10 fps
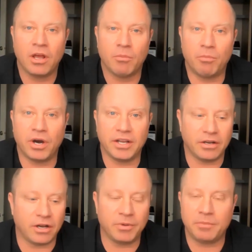
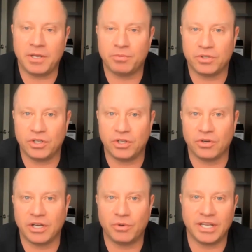But how many people do you
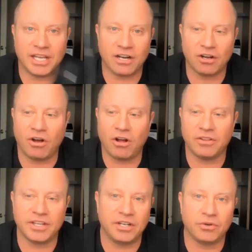know that when they get a call
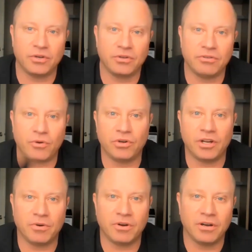and they don't know the phone
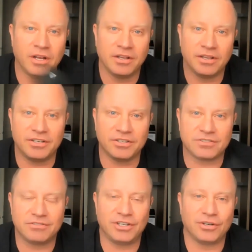number, they
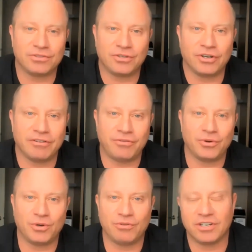just, you know, turn the
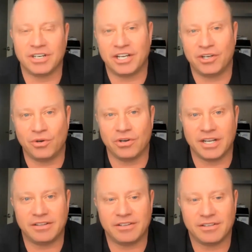phone over and ignore
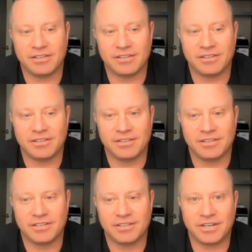it?
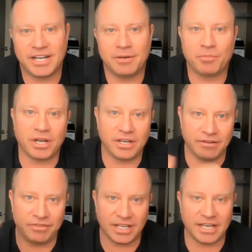Right. But
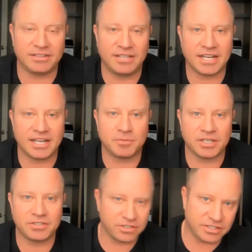if they get a text
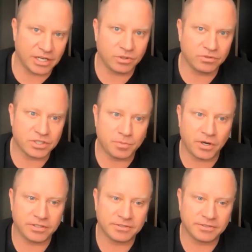message, they will respond.